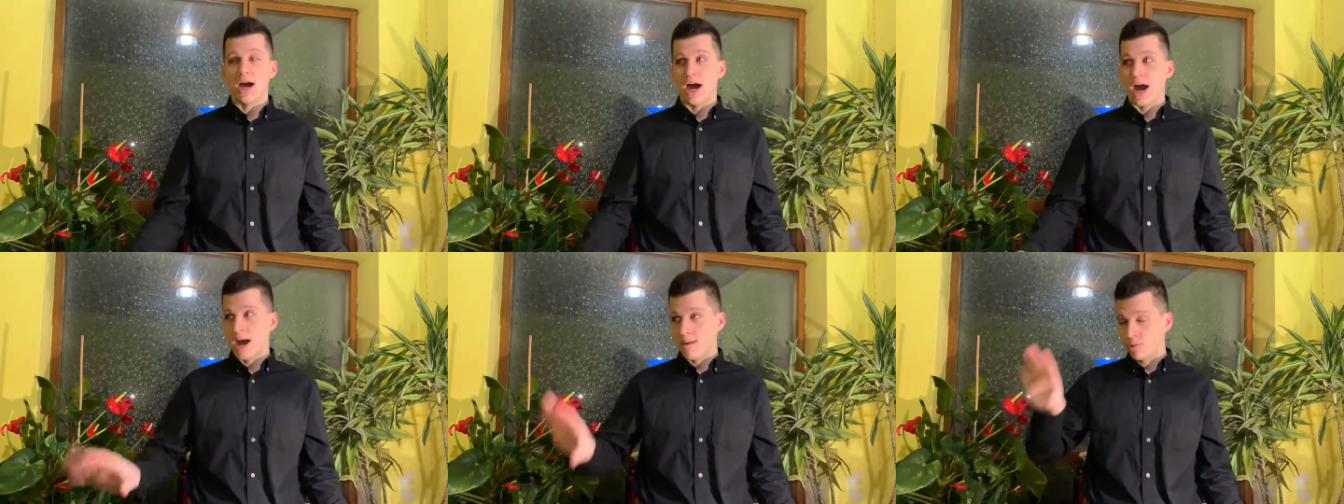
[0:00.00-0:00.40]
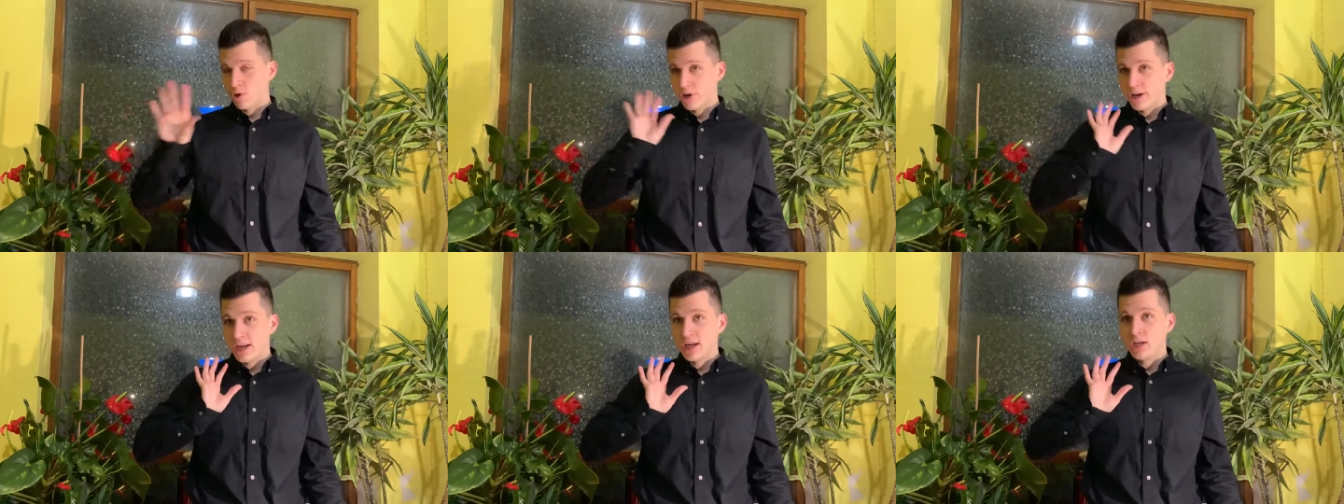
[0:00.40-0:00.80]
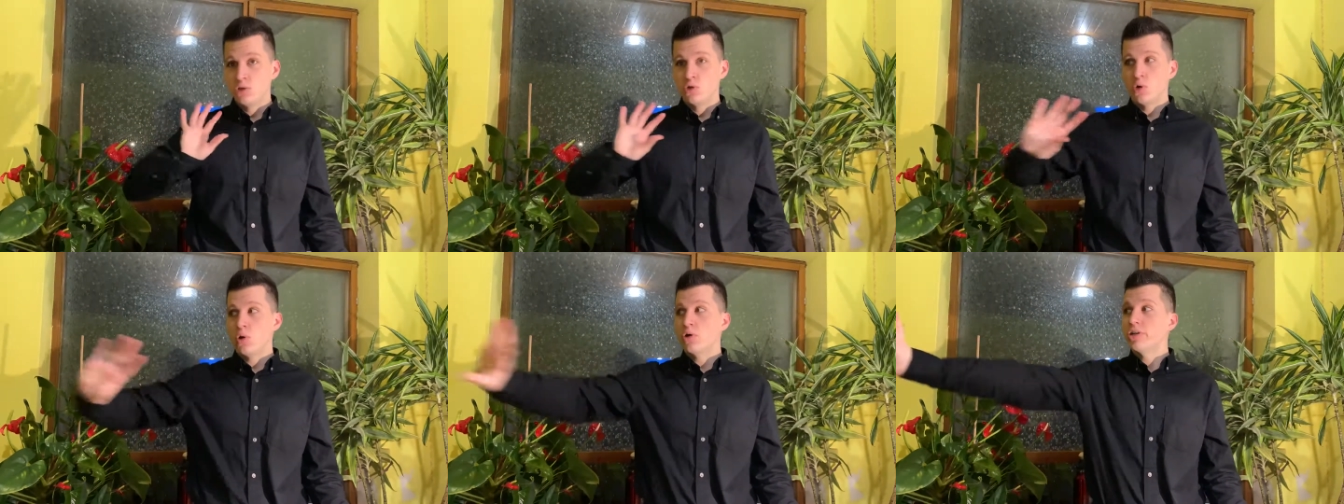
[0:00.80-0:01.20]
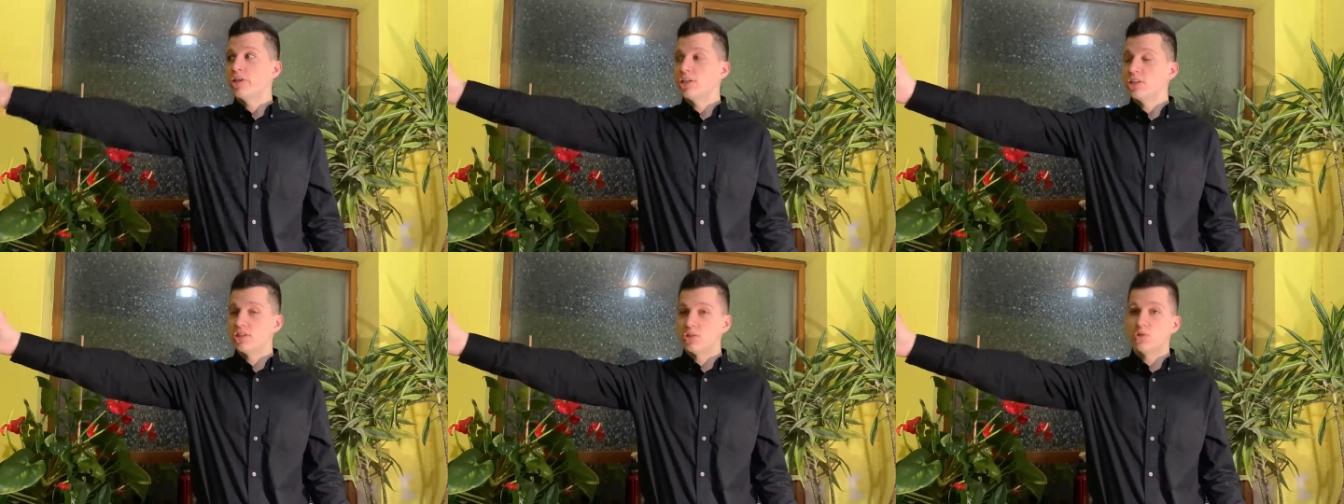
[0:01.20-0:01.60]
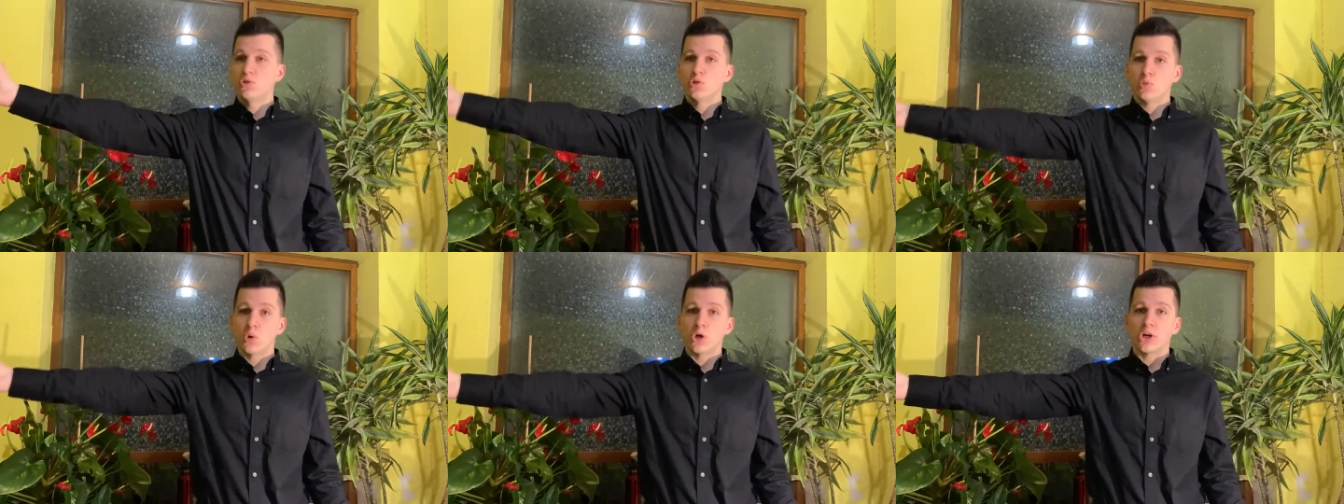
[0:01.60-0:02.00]
I'm gonna ignore this
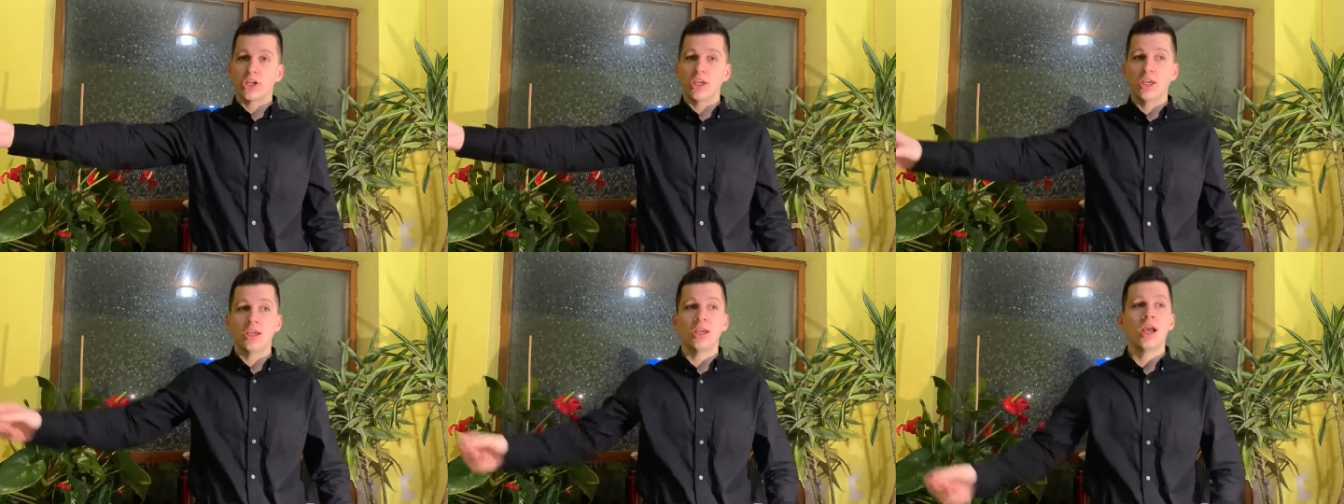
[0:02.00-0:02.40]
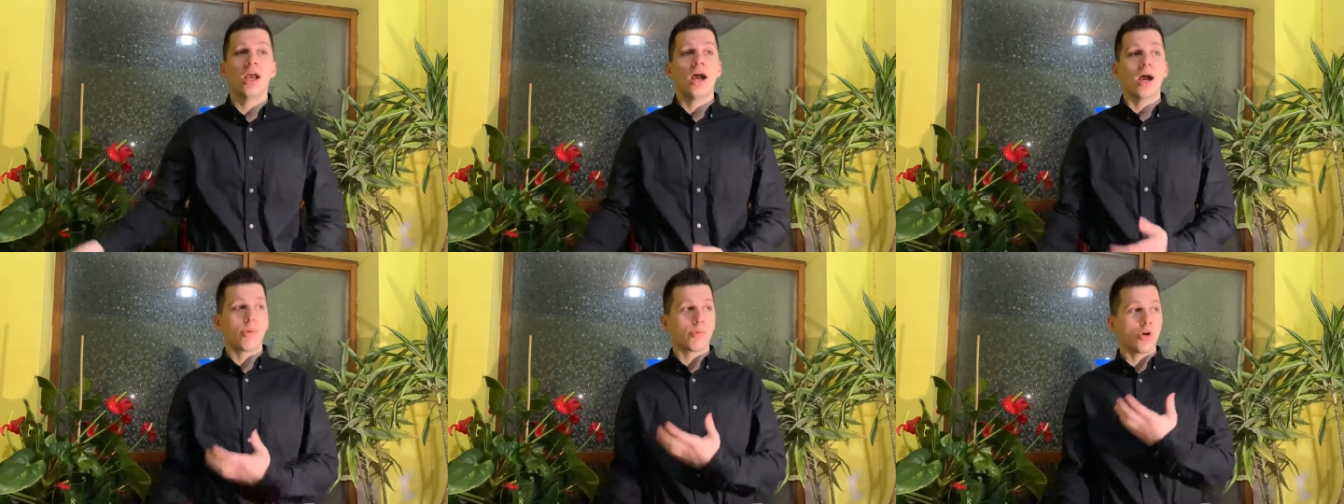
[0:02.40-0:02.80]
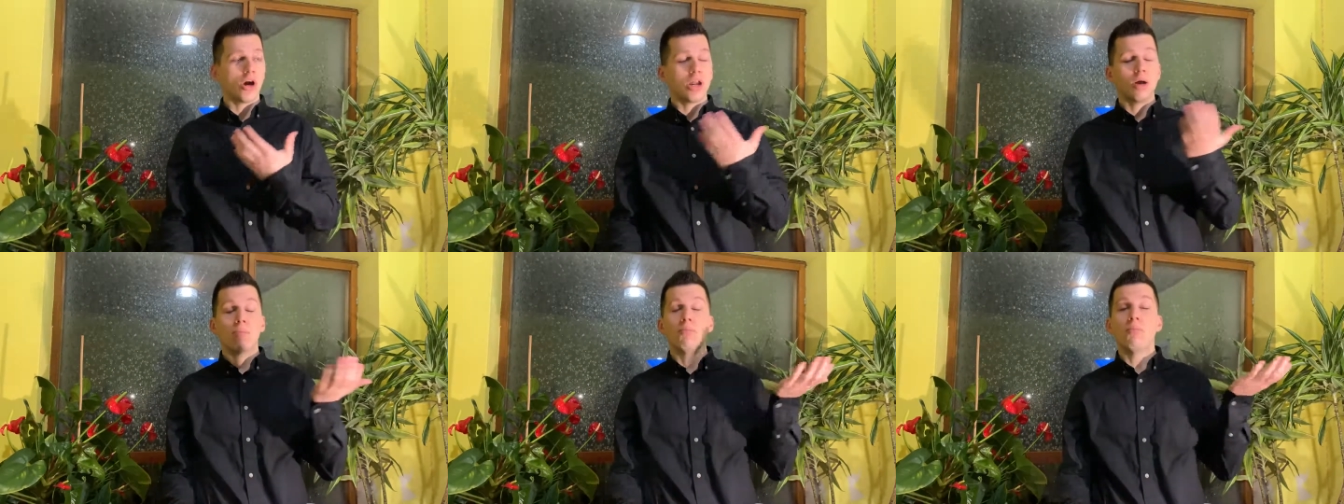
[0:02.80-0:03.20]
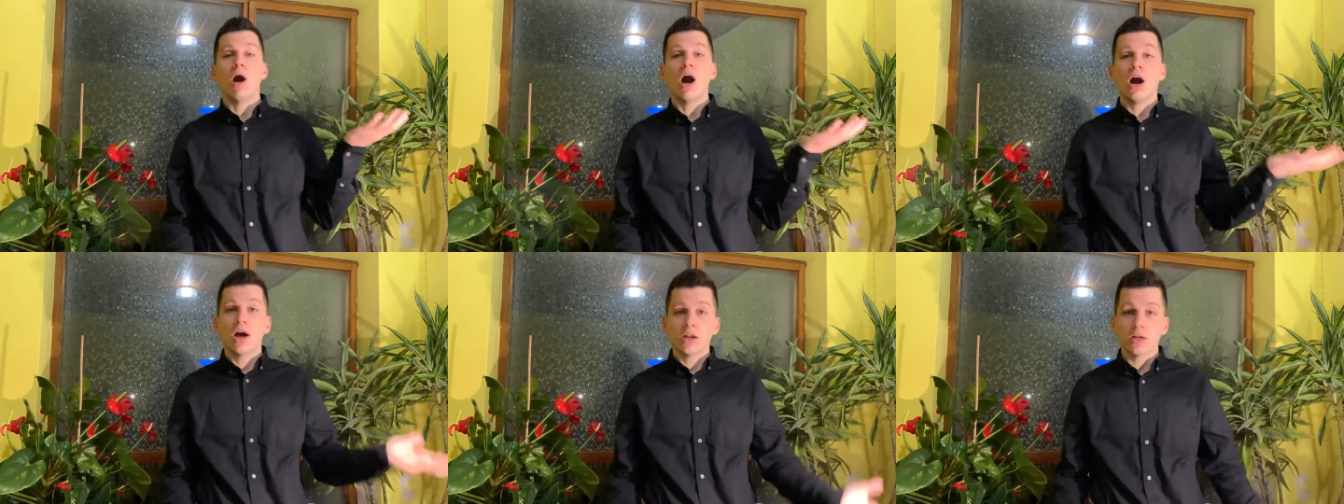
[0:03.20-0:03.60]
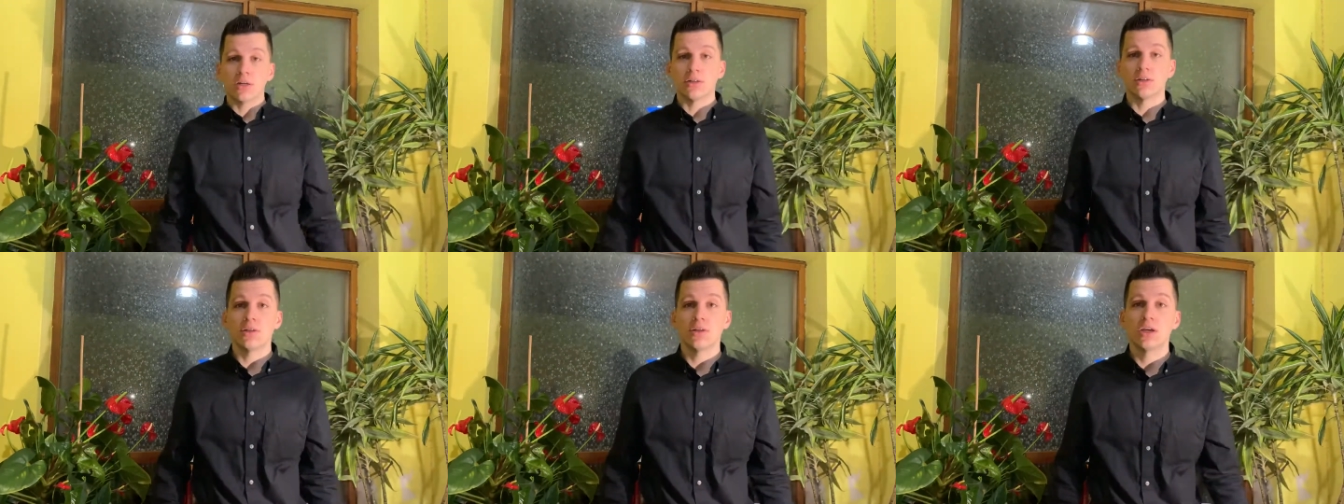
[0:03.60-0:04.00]
who's working. I'm gonna
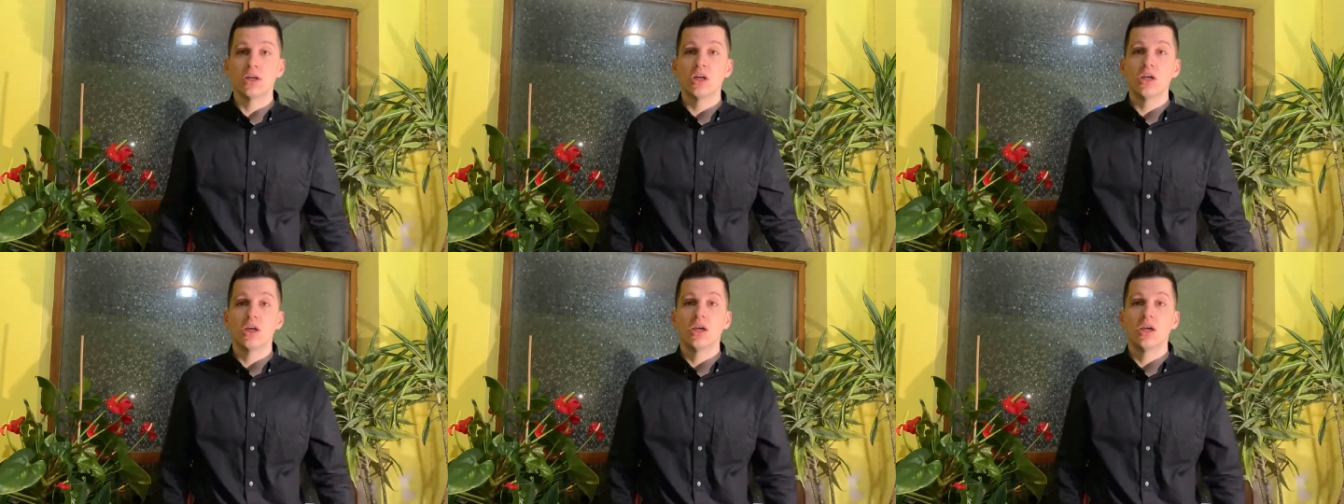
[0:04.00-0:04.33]
model